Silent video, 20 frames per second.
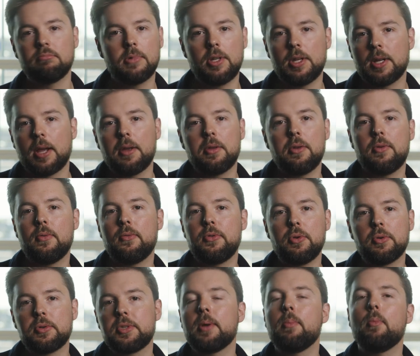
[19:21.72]
you know,
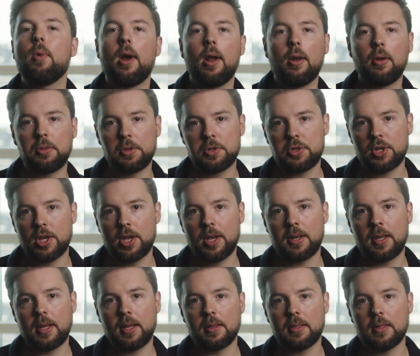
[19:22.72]
you, are somewhere along the
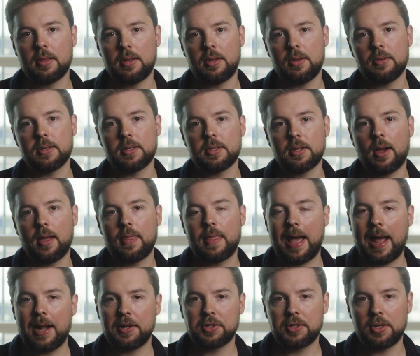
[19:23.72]
journey and that you decide
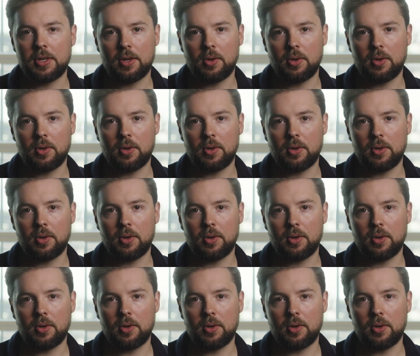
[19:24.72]
that actually